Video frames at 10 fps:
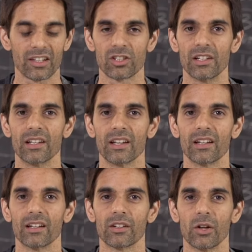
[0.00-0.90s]
actually
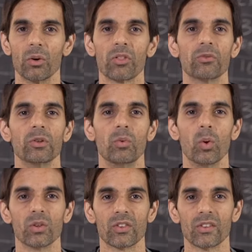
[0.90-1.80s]
go through
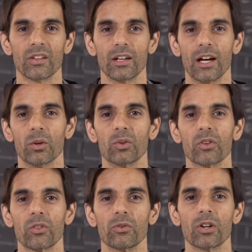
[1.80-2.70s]
walls and
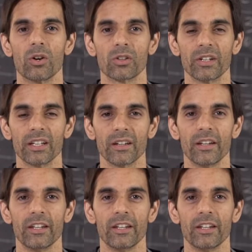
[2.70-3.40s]
also through concrete,